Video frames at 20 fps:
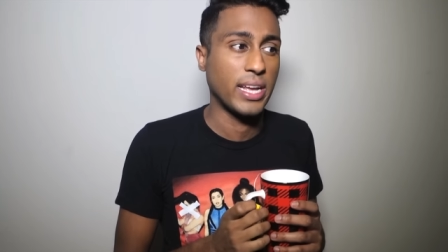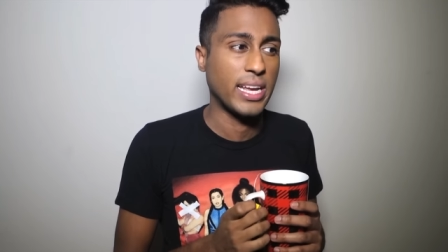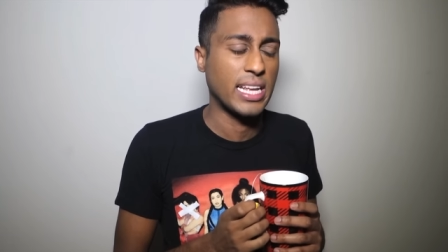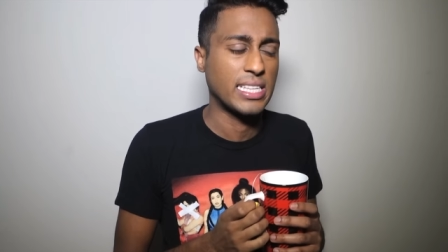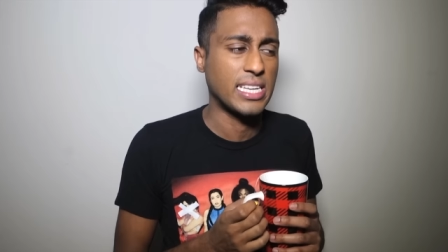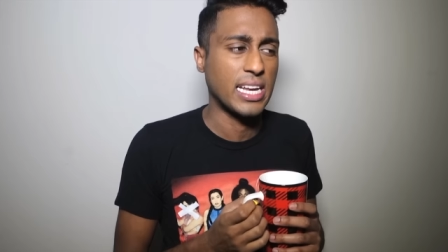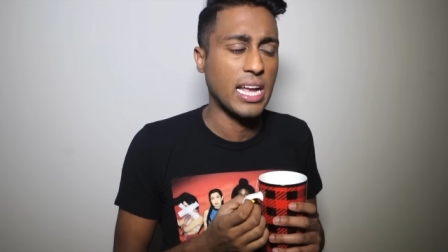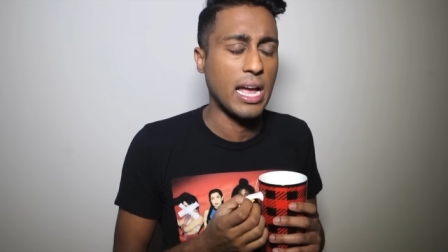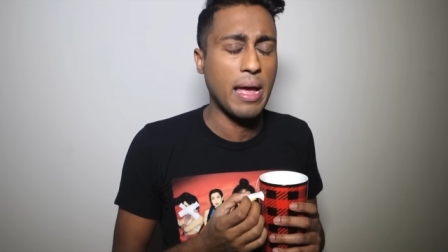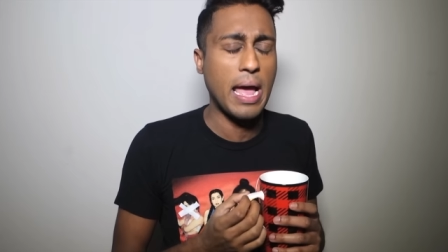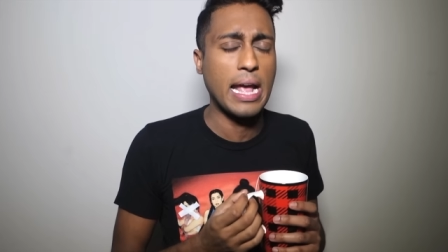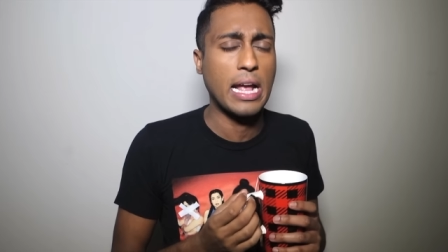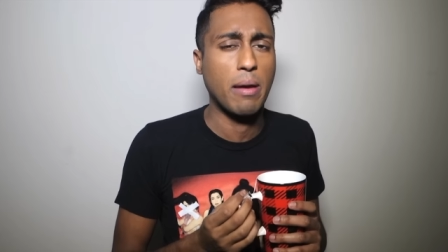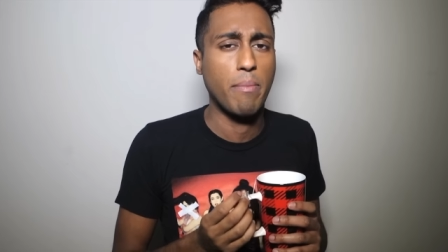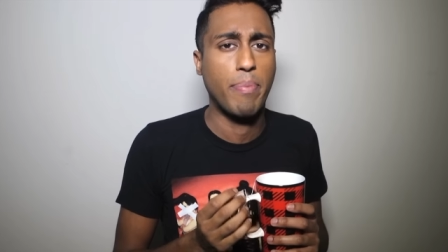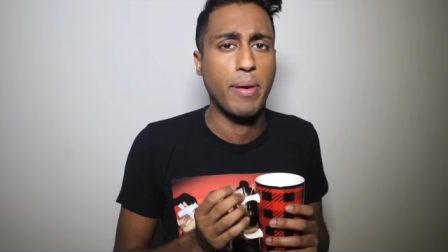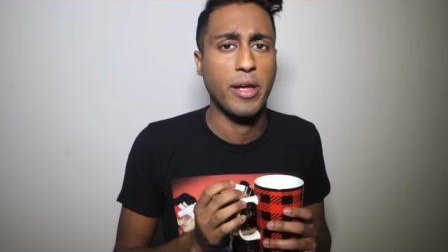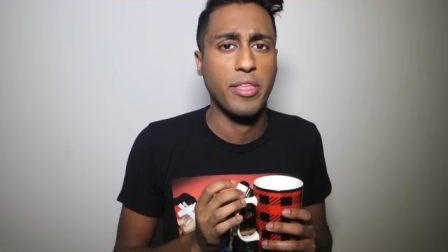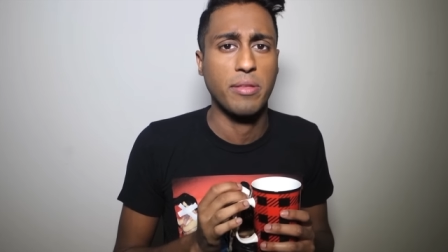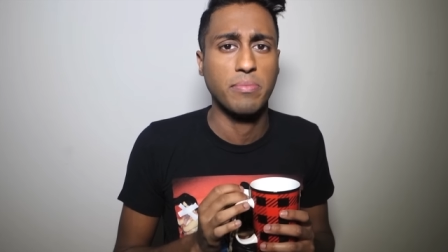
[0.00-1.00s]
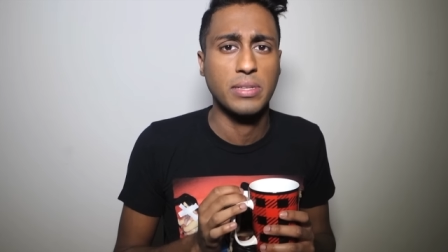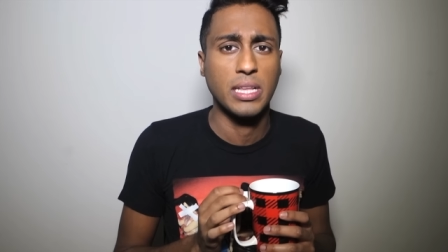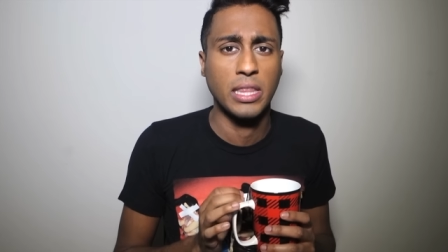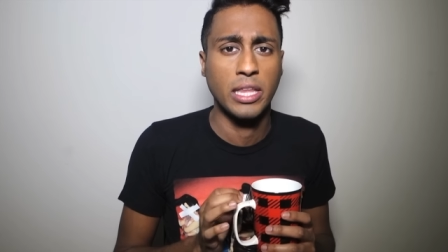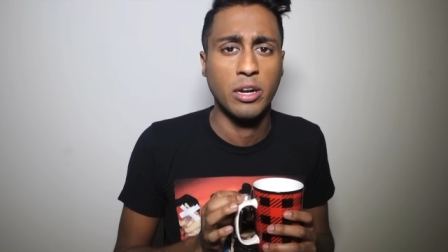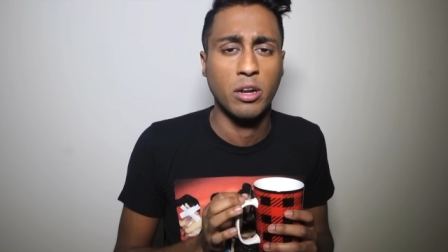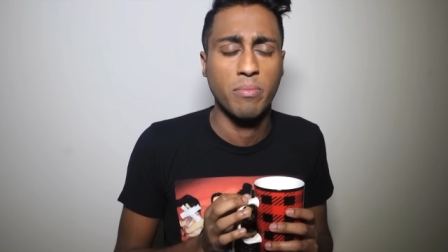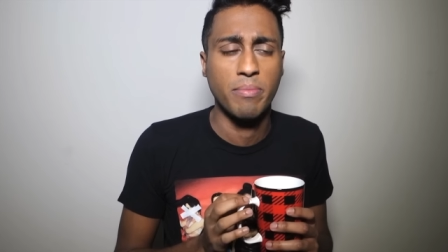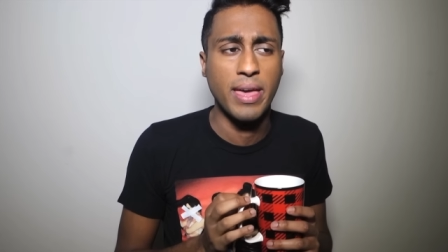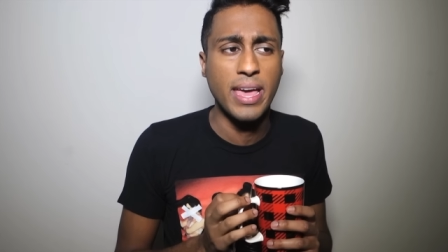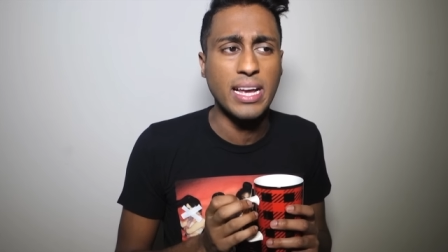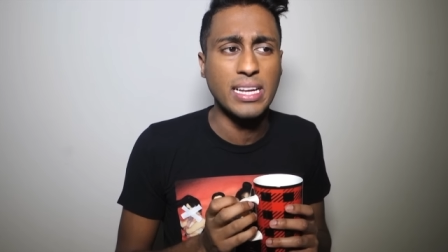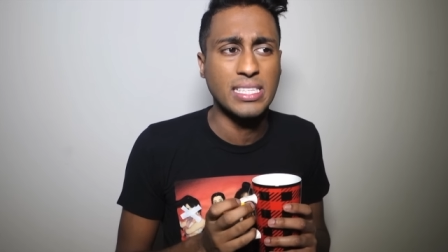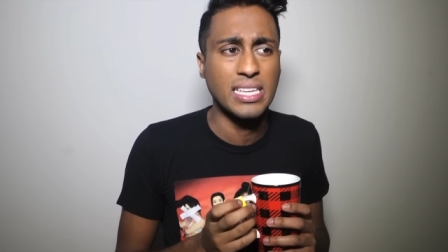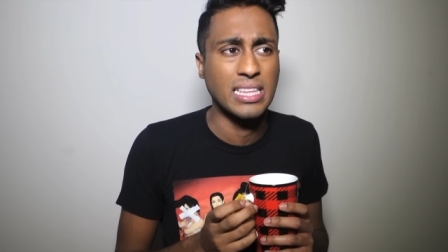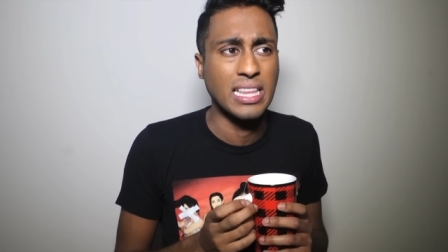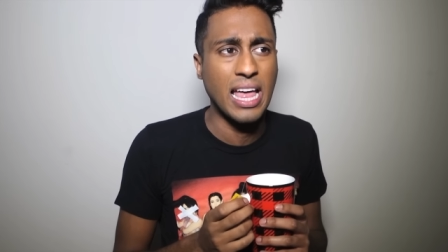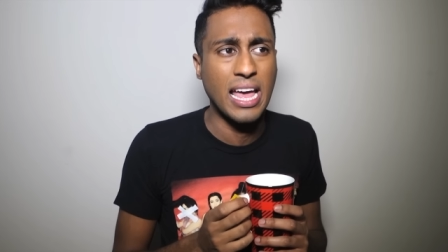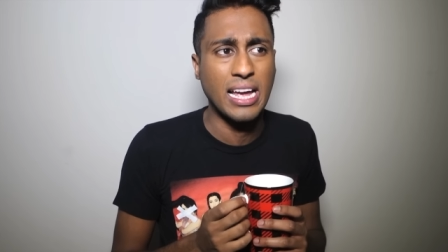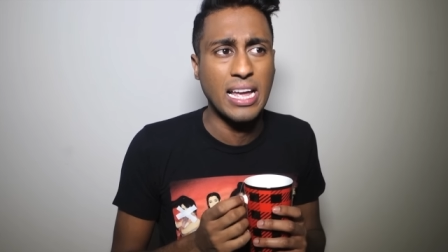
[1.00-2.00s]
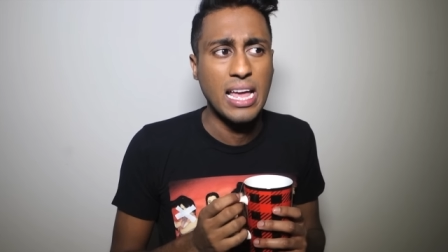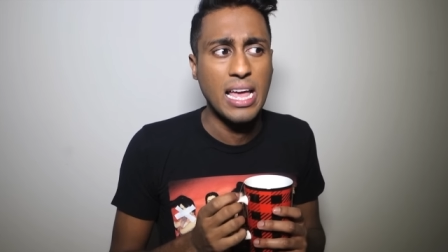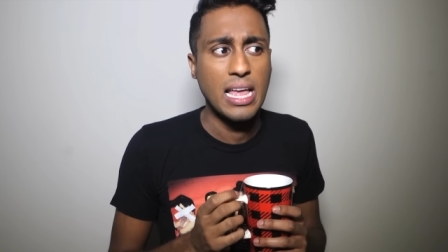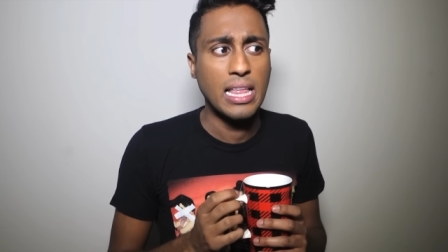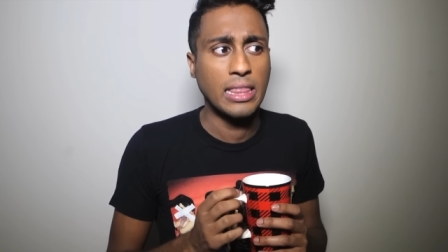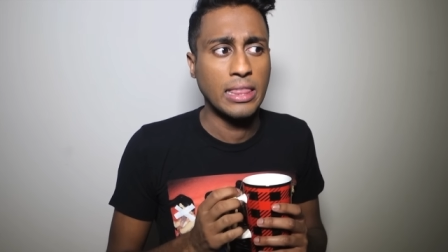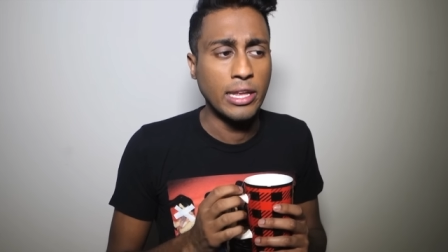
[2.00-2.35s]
Like, it's like I, I compare them to Little Mix, and, like,